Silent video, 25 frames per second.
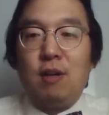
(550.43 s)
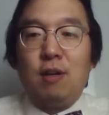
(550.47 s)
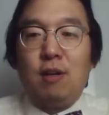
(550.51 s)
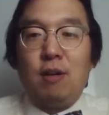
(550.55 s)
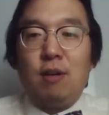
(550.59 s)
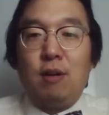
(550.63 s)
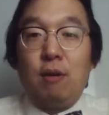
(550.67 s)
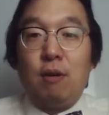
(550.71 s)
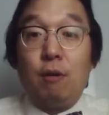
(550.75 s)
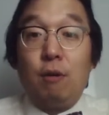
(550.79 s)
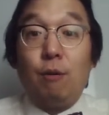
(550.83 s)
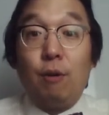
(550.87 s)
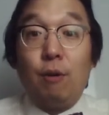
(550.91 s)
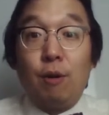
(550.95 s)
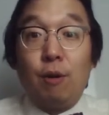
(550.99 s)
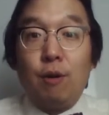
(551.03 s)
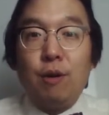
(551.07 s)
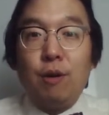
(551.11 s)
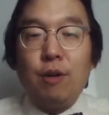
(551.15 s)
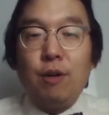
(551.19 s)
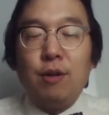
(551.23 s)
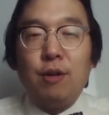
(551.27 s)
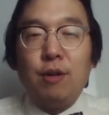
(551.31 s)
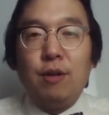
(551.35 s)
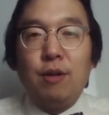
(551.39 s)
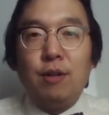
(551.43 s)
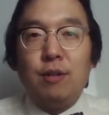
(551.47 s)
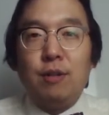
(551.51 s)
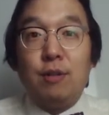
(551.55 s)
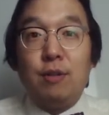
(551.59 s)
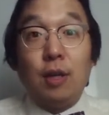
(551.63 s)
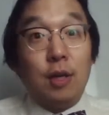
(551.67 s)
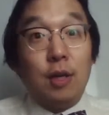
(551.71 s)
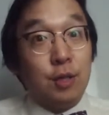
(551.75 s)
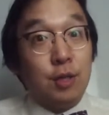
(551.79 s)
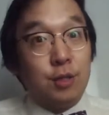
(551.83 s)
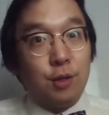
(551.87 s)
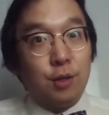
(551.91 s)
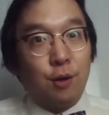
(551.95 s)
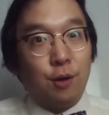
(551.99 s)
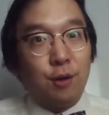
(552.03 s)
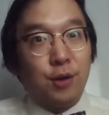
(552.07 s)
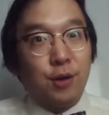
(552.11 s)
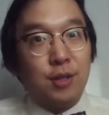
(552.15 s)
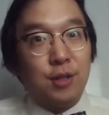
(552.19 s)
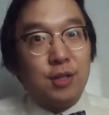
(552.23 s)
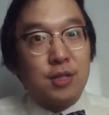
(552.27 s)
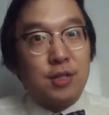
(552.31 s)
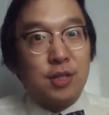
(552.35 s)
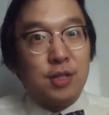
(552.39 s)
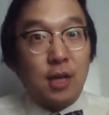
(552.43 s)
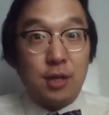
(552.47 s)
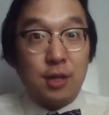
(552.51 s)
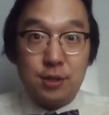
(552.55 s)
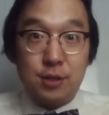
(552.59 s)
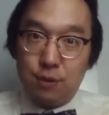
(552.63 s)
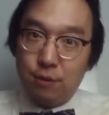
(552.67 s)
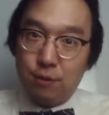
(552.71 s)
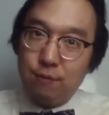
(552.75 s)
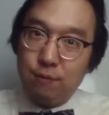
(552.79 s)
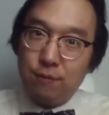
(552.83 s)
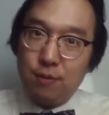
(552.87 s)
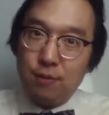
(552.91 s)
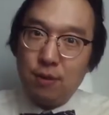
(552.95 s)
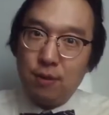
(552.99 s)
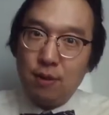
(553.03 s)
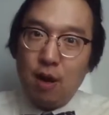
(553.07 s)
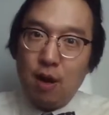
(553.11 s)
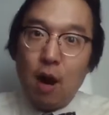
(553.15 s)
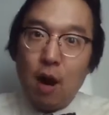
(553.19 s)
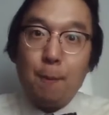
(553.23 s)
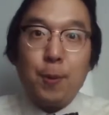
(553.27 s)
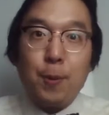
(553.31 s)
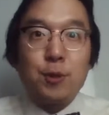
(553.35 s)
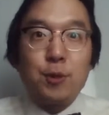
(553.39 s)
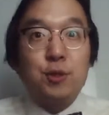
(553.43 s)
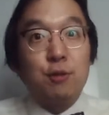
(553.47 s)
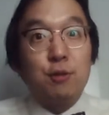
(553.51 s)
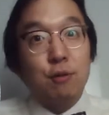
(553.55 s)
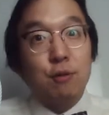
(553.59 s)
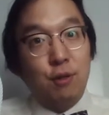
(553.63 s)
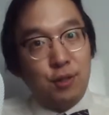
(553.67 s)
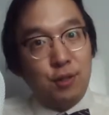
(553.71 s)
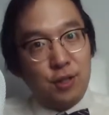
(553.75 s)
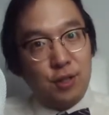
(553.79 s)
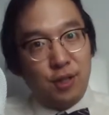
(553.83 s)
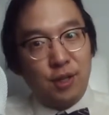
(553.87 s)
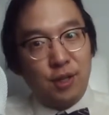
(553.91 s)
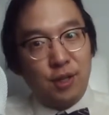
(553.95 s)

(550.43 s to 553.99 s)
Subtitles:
or danger in disguise of opportunity.